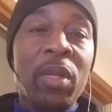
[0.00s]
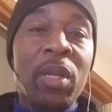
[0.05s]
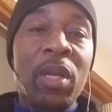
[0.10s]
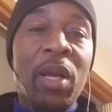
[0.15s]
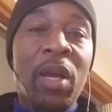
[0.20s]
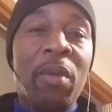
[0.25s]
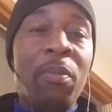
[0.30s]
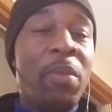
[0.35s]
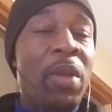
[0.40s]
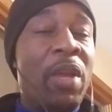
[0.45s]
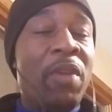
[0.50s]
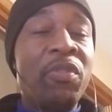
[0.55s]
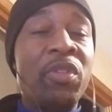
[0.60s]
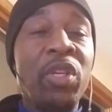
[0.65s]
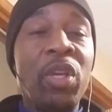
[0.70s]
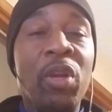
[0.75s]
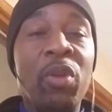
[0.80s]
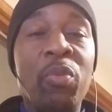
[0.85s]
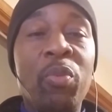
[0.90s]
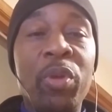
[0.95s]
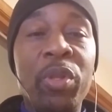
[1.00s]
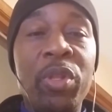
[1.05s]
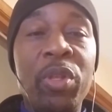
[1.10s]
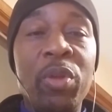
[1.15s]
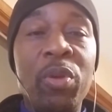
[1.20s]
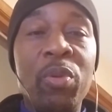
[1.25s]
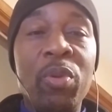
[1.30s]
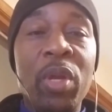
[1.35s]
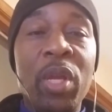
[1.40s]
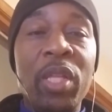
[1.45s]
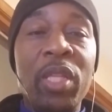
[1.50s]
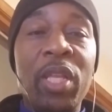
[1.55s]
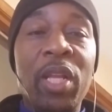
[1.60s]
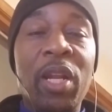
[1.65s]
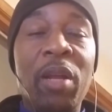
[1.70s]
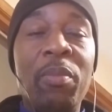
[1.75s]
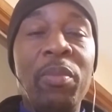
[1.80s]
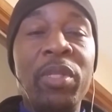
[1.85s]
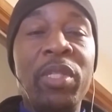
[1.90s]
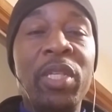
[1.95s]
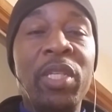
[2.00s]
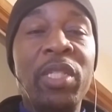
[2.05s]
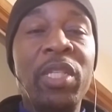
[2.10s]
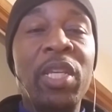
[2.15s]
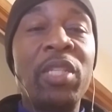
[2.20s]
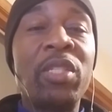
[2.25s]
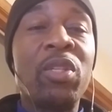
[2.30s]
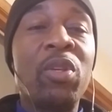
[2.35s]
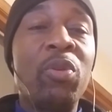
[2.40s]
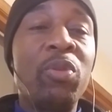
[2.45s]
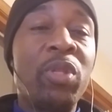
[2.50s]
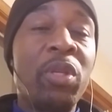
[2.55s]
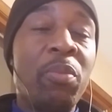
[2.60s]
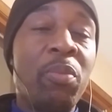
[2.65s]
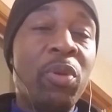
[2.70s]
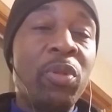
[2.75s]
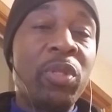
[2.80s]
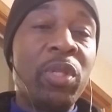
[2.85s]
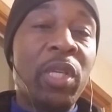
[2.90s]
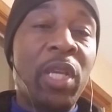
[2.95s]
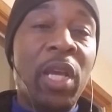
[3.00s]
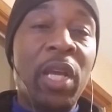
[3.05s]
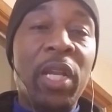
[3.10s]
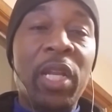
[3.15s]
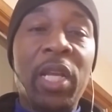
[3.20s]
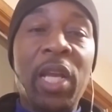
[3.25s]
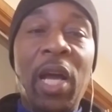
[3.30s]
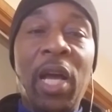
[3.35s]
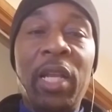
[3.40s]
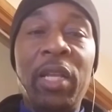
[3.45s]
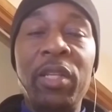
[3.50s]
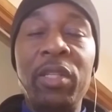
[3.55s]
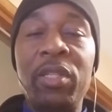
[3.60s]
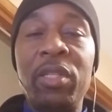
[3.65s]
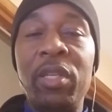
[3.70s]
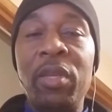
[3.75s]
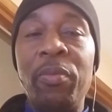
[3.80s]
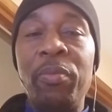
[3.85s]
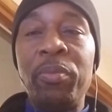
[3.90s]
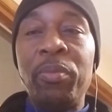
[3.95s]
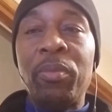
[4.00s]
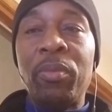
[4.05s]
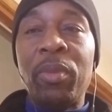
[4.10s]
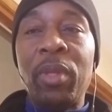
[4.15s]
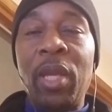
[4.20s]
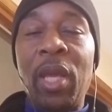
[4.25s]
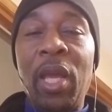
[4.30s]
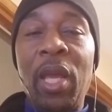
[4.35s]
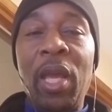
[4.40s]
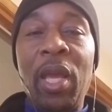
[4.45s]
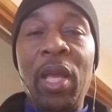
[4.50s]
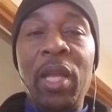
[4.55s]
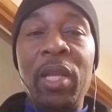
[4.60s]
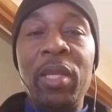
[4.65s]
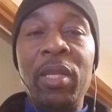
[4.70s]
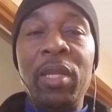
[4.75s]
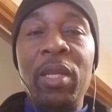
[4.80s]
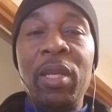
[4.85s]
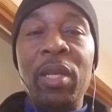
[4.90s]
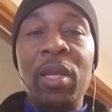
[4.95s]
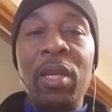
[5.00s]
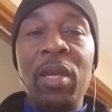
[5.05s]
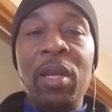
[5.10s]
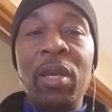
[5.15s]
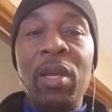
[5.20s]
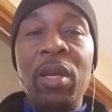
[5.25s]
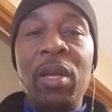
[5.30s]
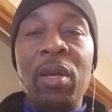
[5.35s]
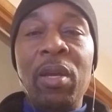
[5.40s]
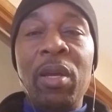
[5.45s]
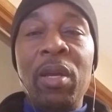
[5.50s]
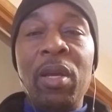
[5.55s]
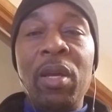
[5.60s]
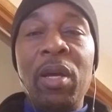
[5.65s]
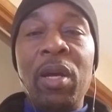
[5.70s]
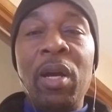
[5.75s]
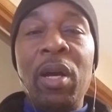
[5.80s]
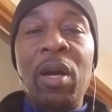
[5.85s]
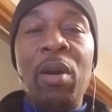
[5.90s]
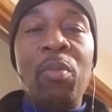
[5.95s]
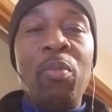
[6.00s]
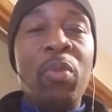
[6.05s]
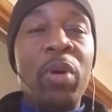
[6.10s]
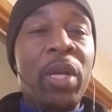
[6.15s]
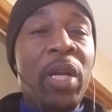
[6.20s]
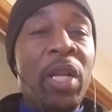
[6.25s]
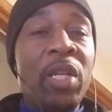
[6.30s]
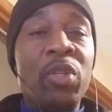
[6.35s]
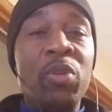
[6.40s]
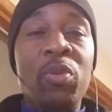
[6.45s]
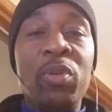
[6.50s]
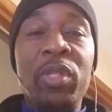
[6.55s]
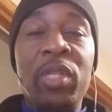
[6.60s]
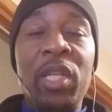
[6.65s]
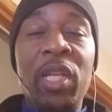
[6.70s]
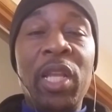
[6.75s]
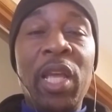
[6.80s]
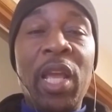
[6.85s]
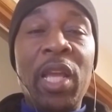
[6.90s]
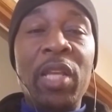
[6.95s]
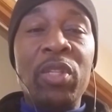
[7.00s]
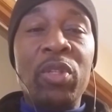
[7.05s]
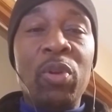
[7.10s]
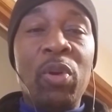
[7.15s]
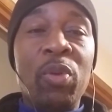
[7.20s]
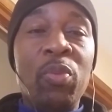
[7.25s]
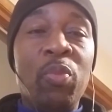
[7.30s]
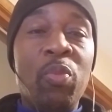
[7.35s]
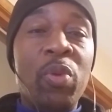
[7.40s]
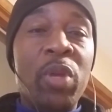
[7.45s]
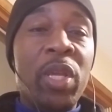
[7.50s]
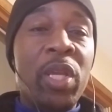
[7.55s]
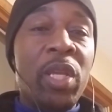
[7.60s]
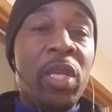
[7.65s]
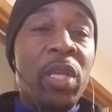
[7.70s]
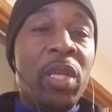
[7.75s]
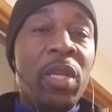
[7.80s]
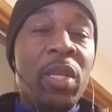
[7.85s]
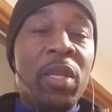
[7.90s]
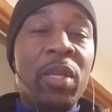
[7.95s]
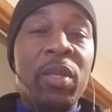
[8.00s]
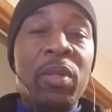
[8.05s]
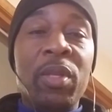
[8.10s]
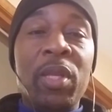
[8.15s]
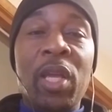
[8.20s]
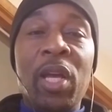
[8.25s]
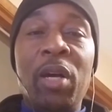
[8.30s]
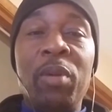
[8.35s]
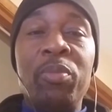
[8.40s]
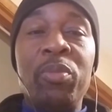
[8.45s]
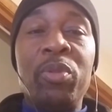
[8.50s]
I may have shared with you that I'm a success coach at Mercer County College. And what I do as a liaison, we help